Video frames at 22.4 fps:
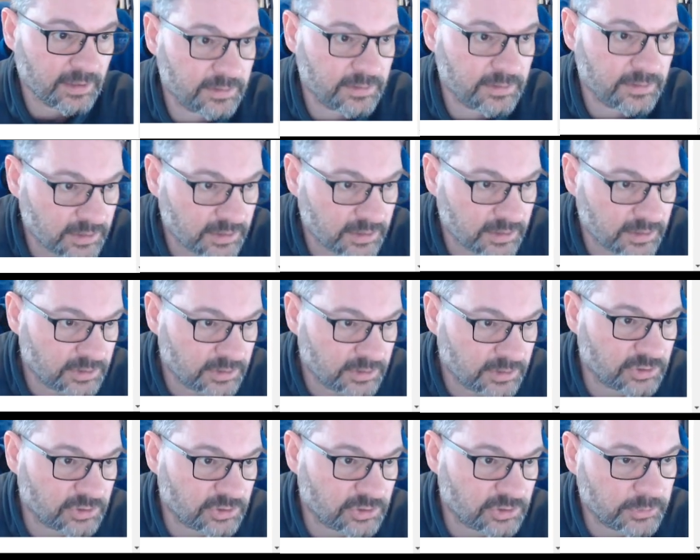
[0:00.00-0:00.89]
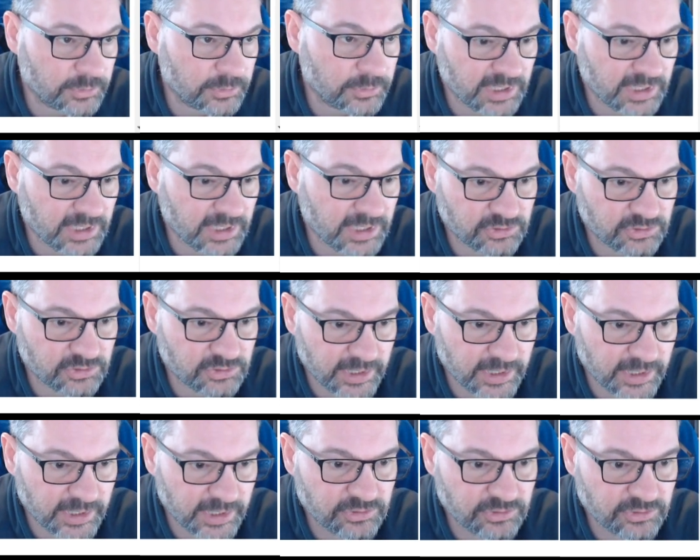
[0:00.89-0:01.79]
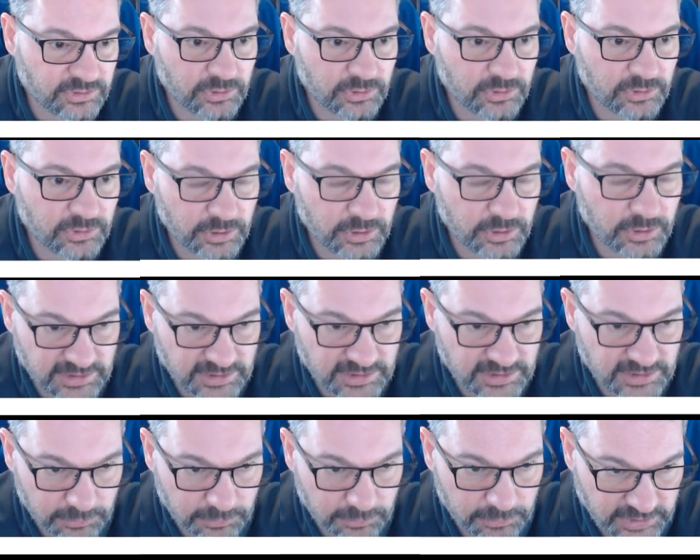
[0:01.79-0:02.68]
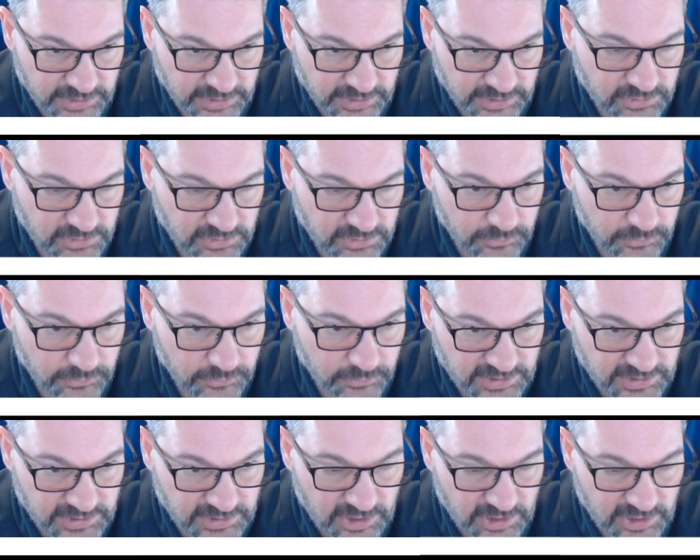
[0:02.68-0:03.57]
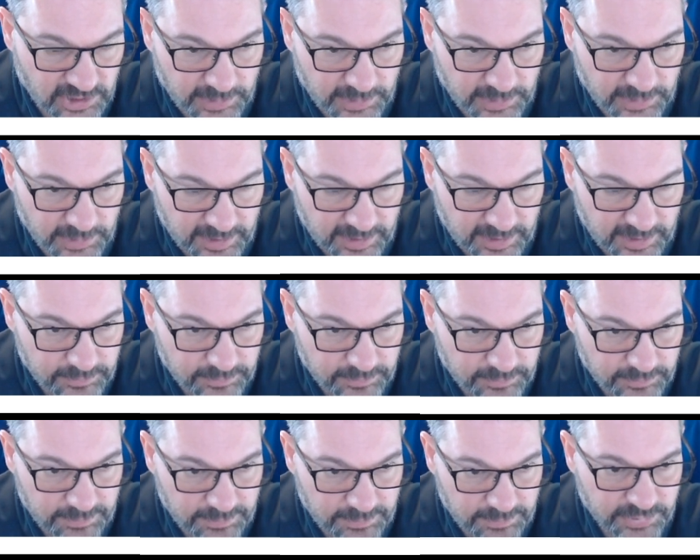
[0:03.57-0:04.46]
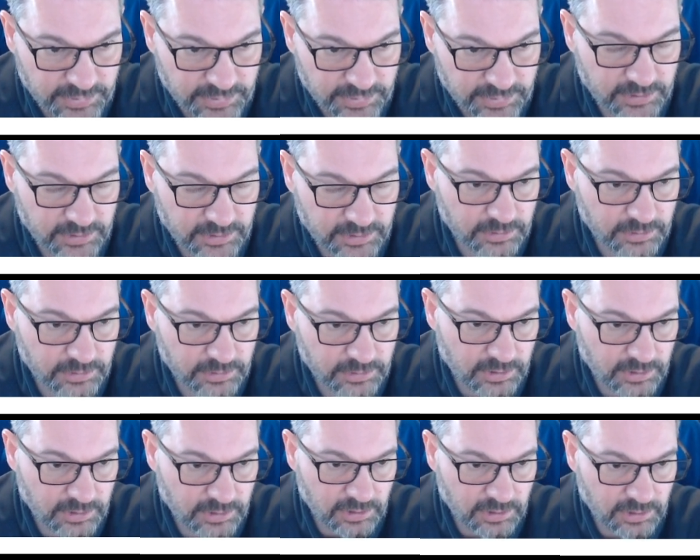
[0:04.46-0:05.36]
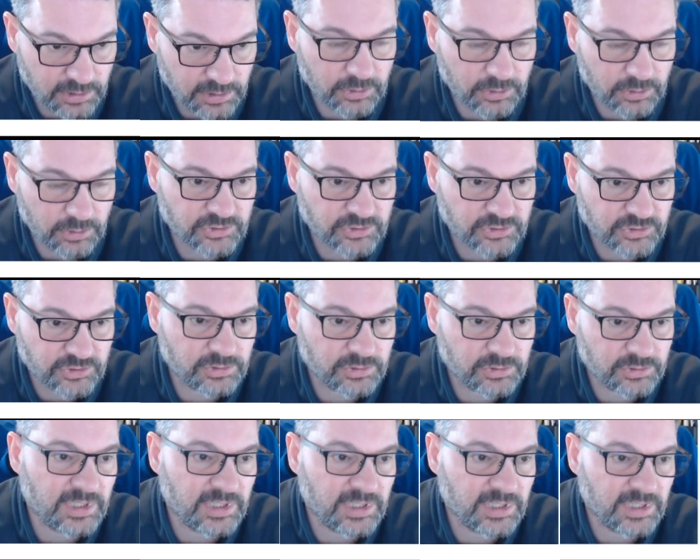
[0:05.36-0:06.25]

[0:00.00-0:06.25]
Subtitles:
So we can try to look at some of these. So this is how my map looks now.